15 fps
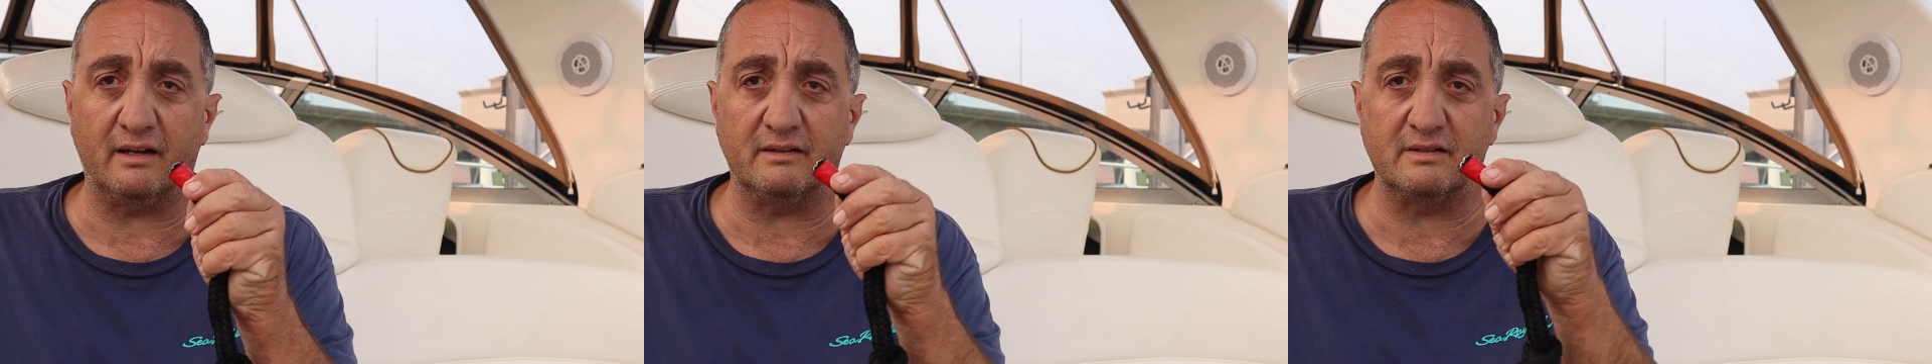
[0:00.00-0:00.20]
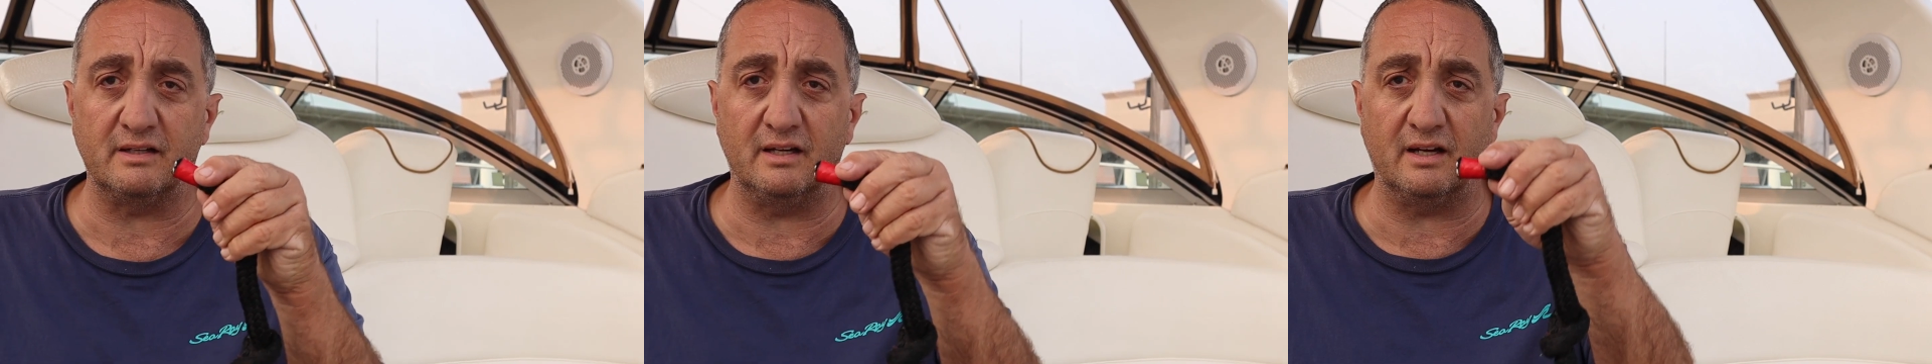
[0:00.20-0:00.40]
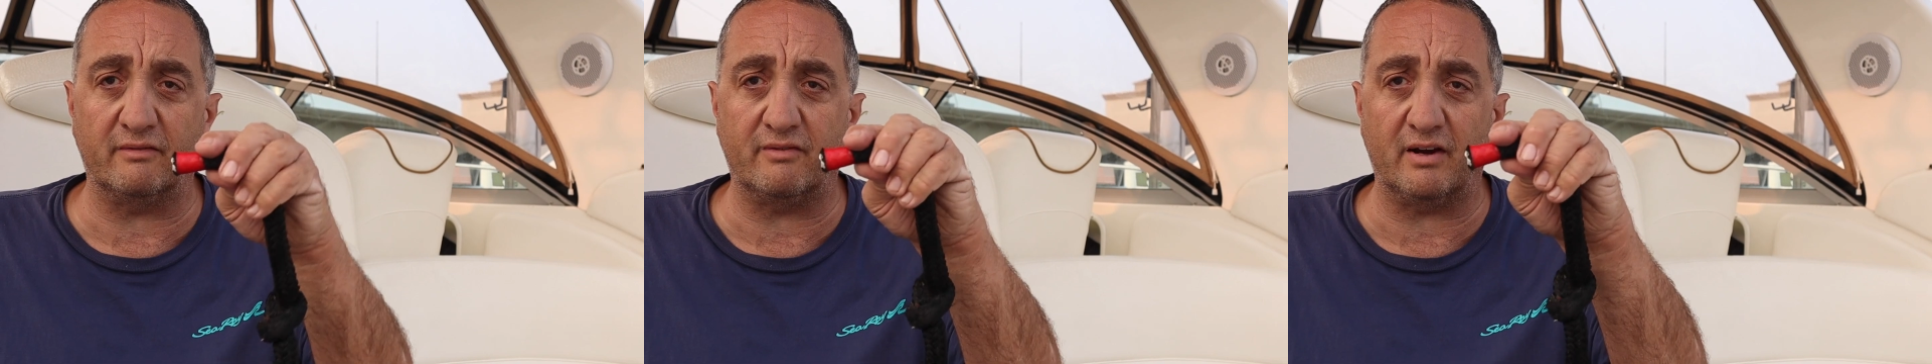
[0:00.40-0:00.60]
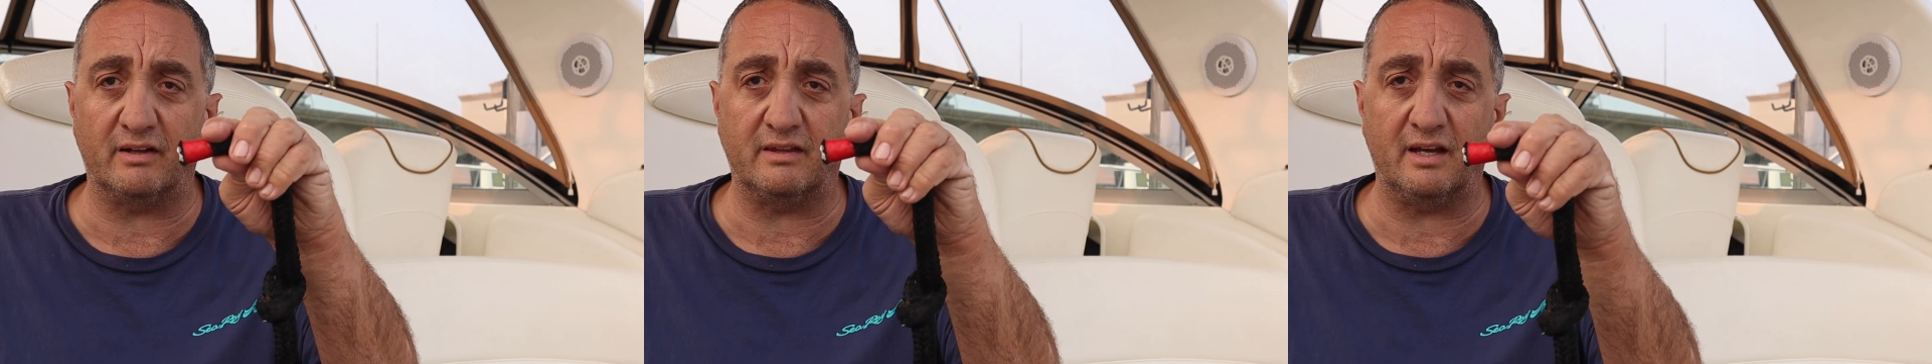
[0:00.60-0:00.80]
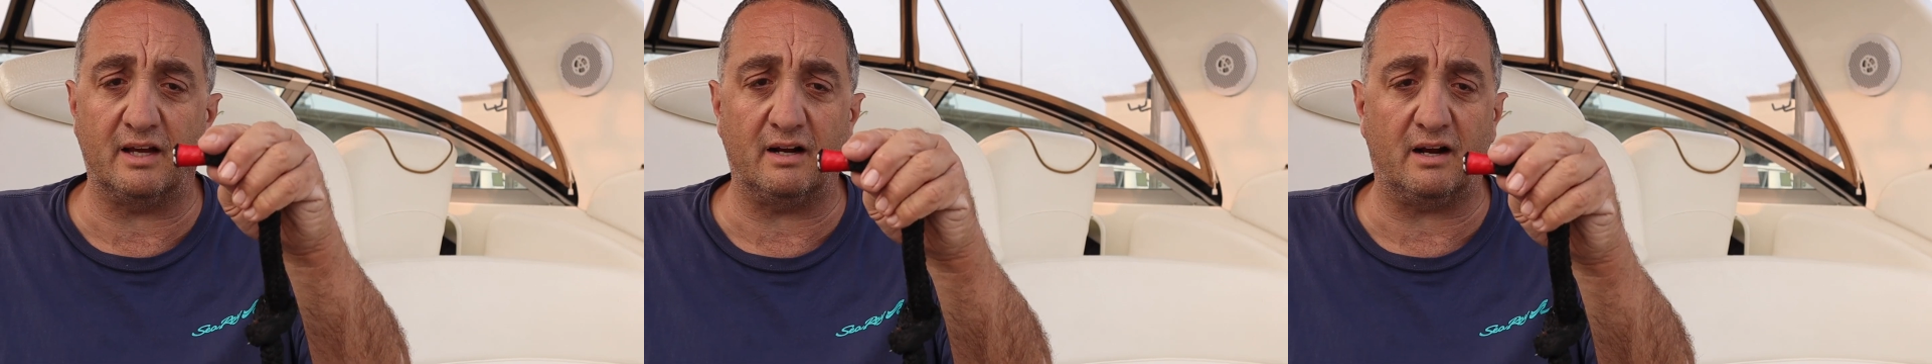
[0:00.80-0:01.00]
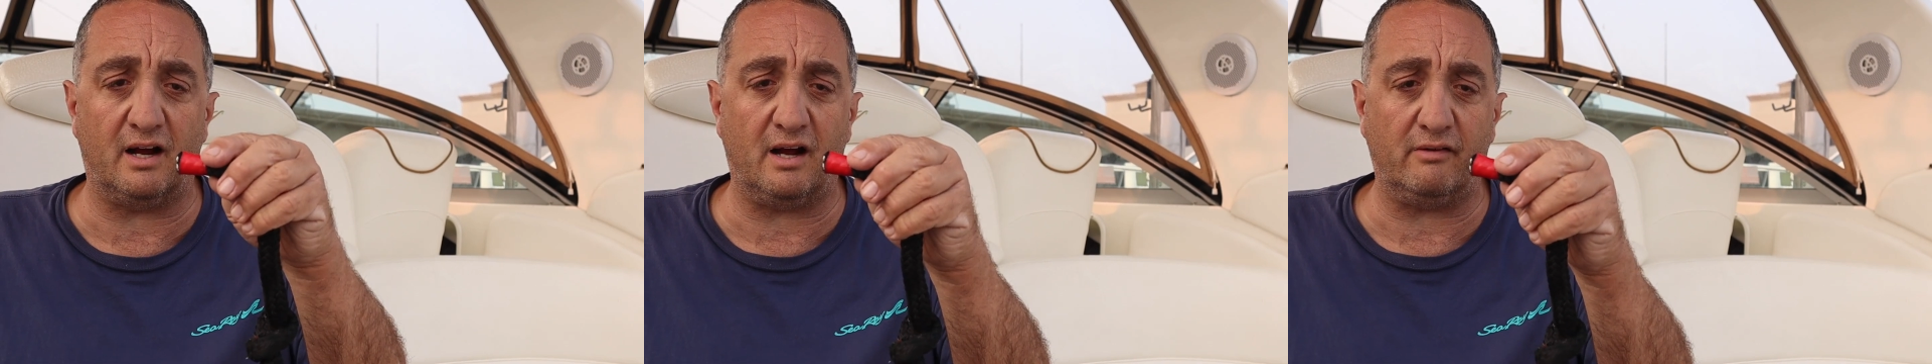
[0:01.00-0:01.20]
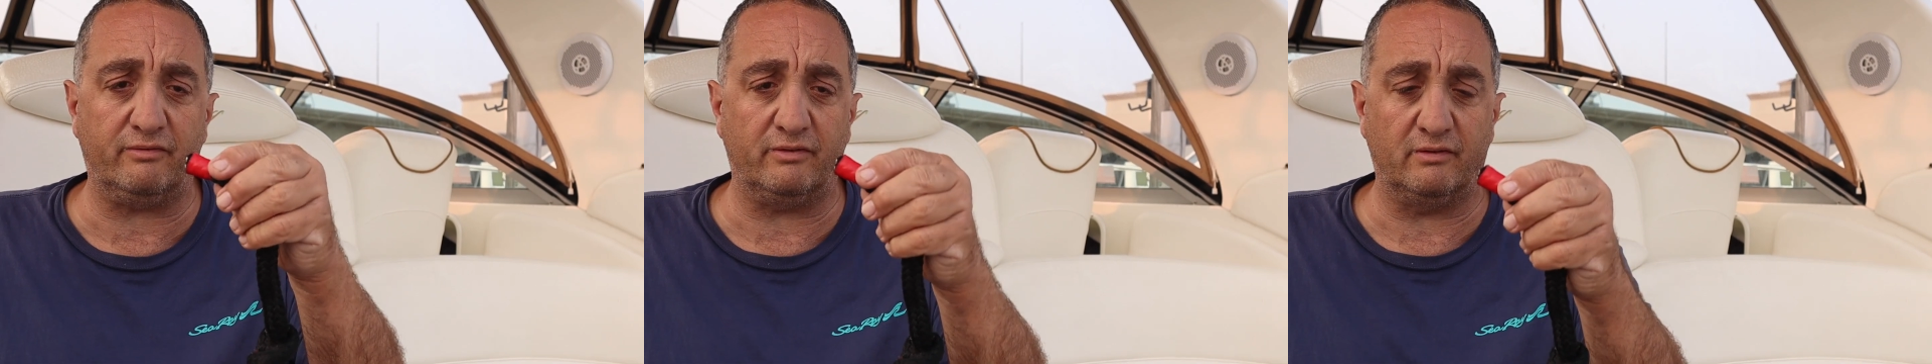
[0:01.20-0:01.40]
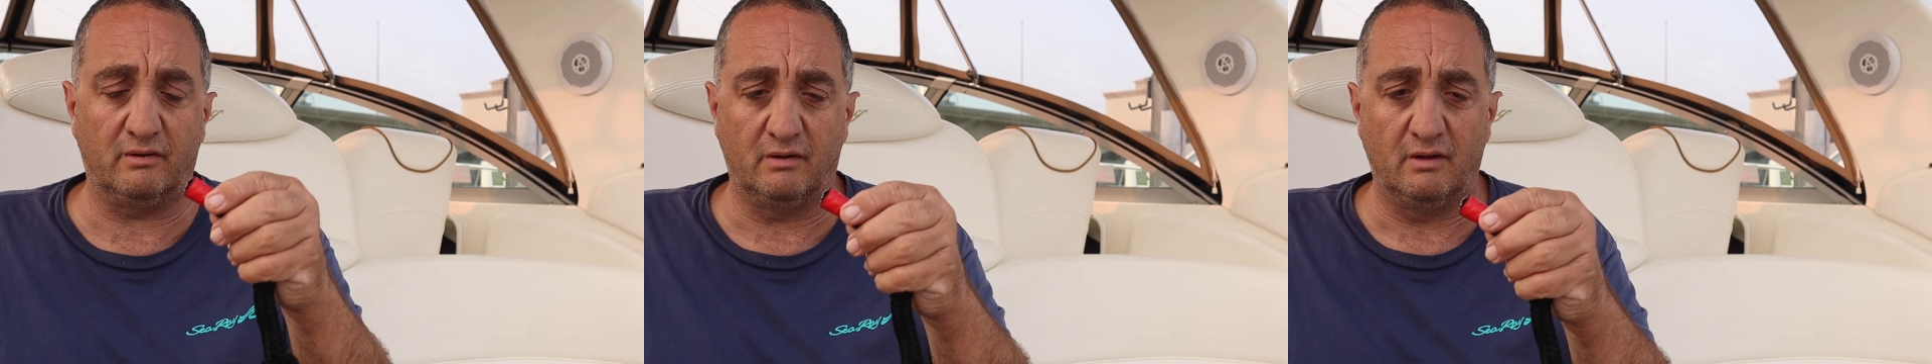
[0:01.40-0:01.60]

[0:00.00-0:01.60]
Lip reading: it. See, I've cut that off.